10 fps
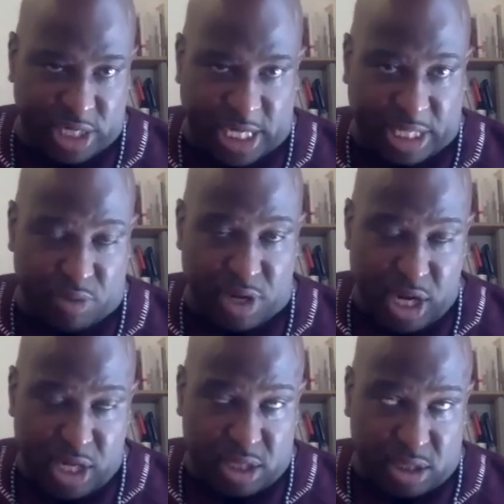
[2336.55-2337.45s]
I think that
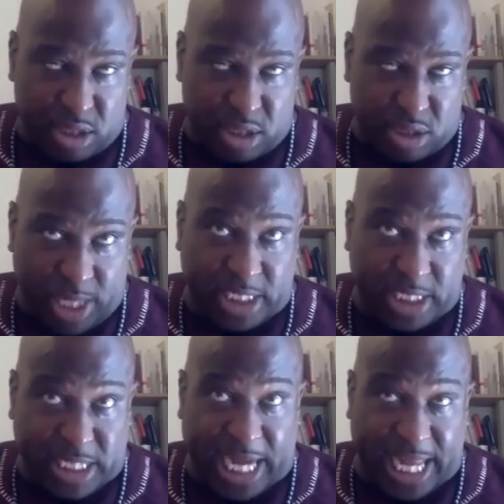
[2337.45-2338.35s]
the
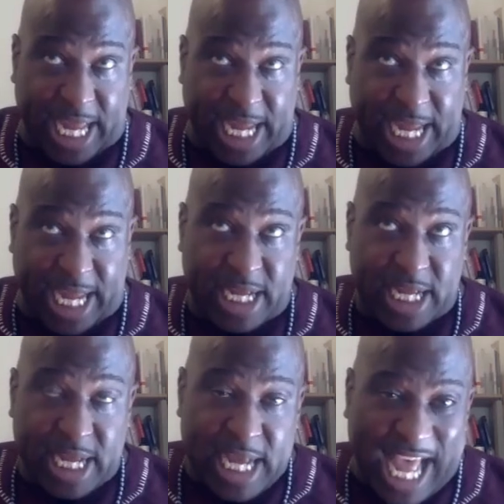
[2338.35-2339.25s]
20s, this
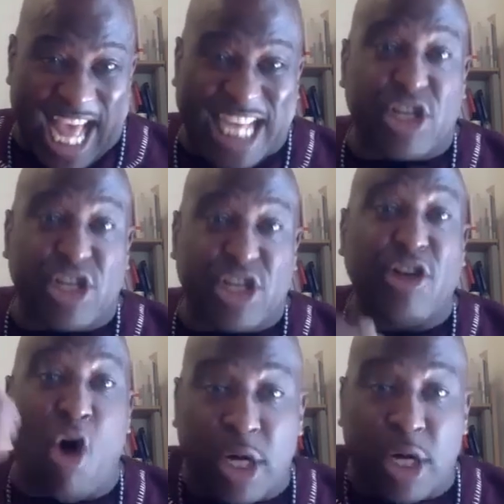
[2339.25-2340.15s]
decade, has
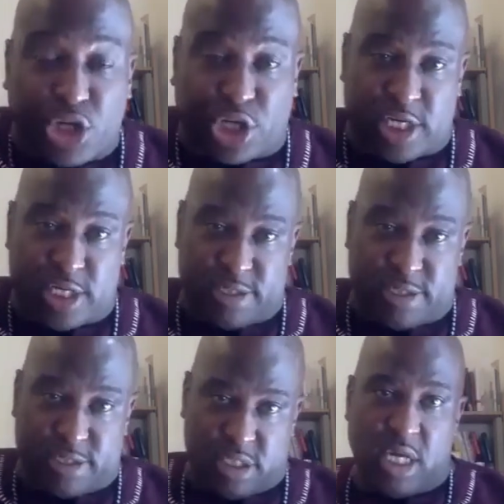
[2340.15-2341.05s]
launched
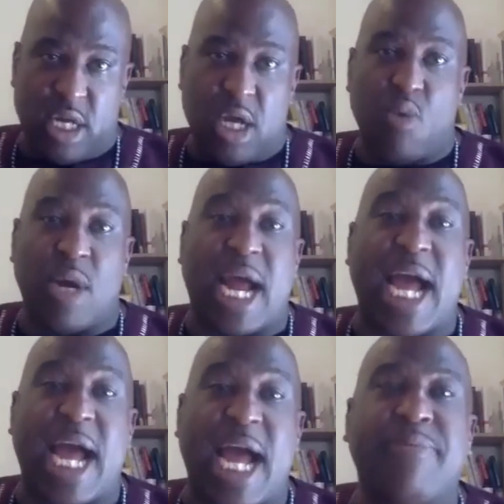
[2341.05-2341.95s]

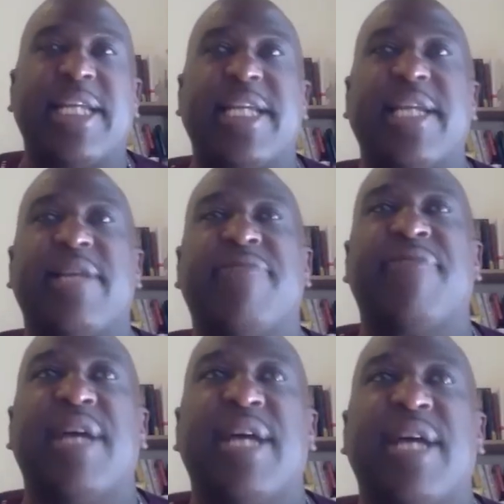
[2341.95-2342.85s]
what I believe